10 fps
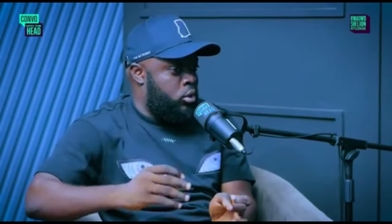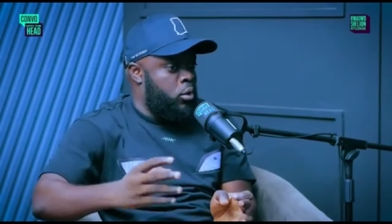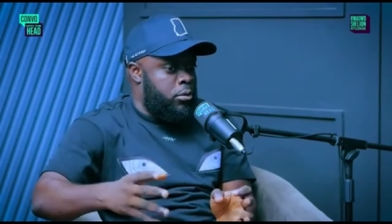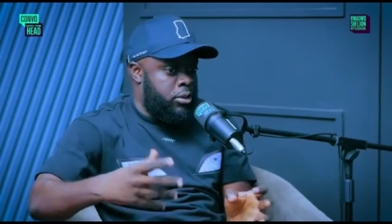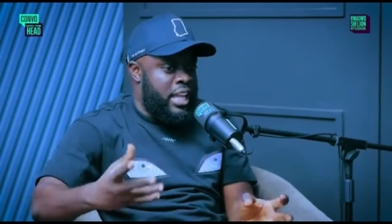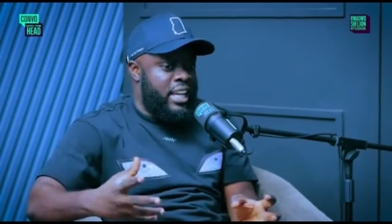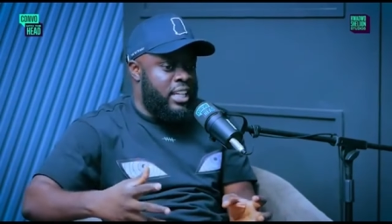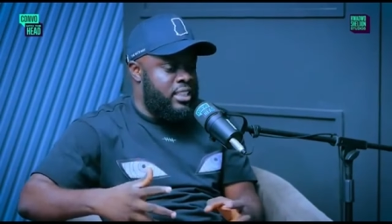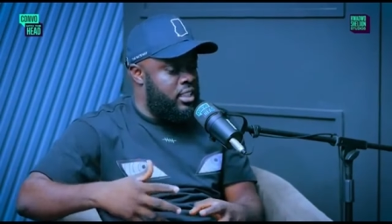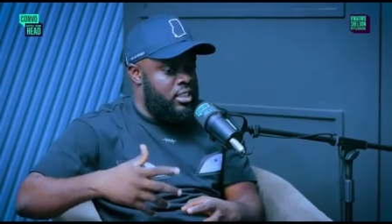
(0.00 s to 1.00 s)
Do you feel like
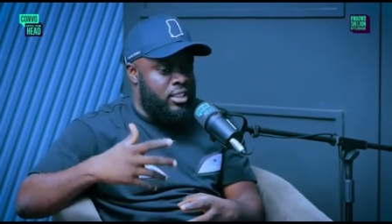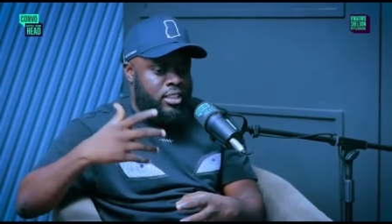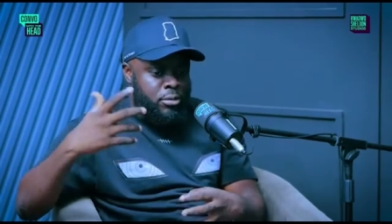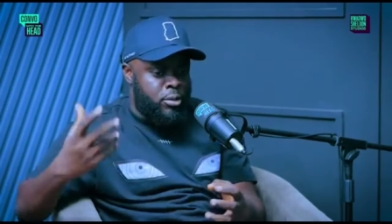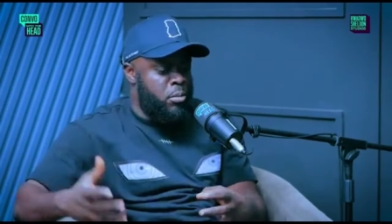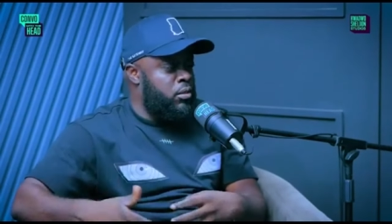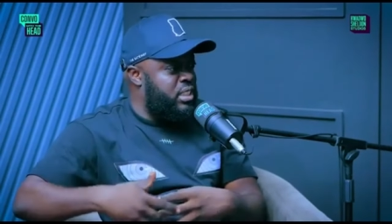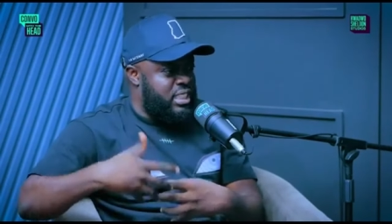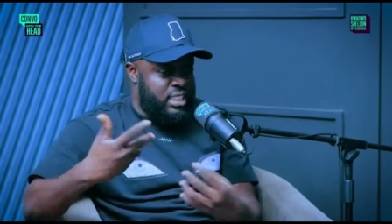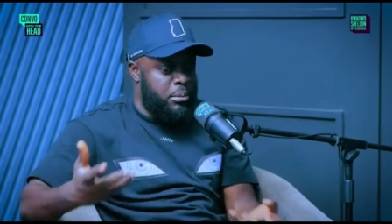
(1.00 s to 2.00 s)
it's it's a form of
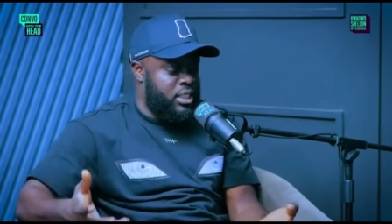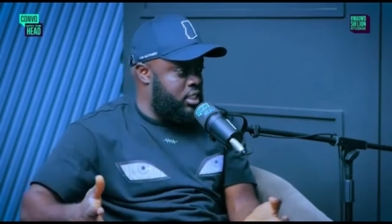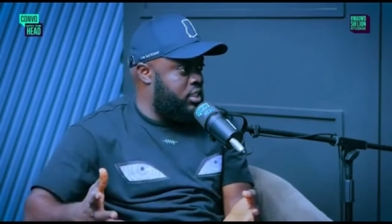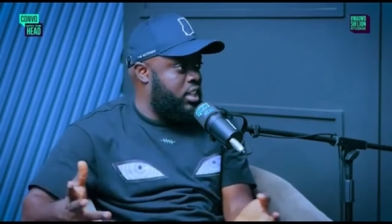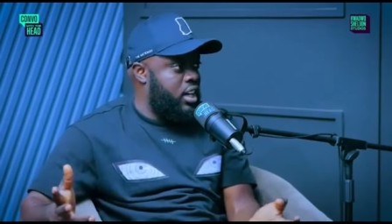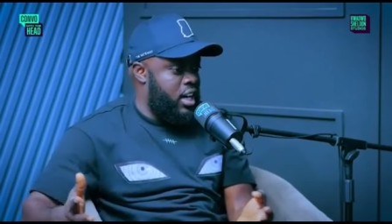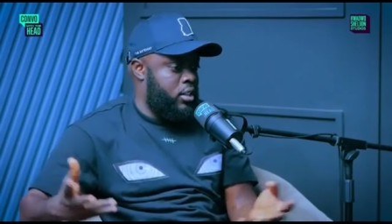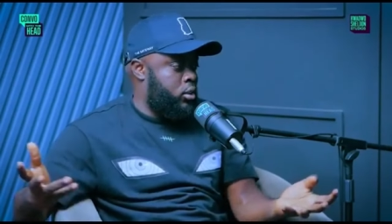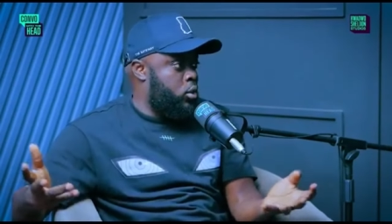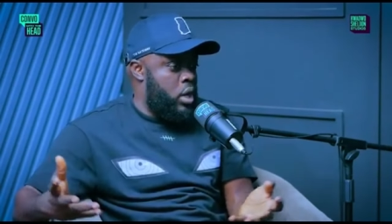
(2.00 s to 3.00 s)
deception? I
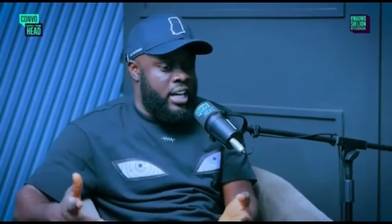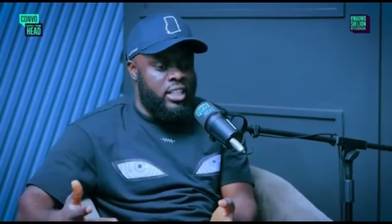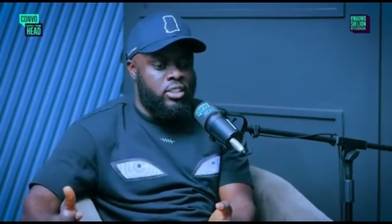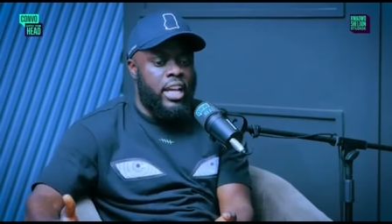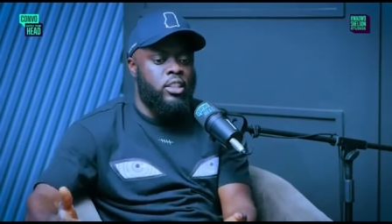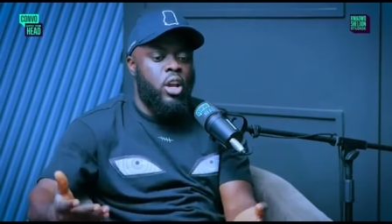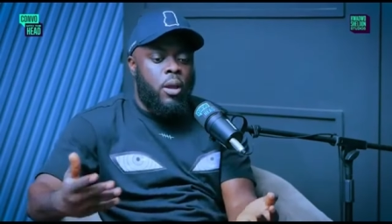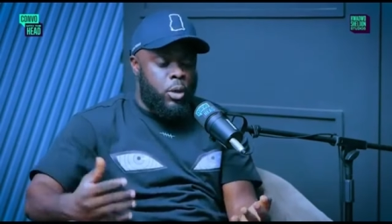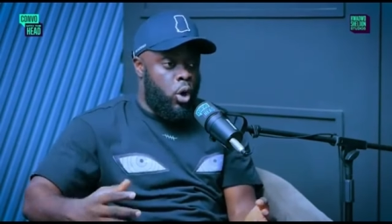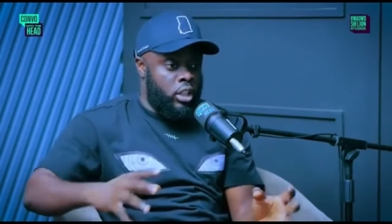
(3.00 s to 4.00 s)
don't know. Are they trying
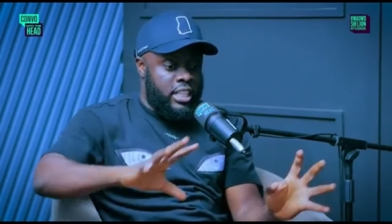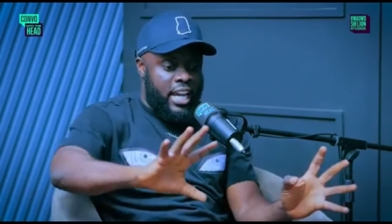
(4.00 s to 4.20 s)
because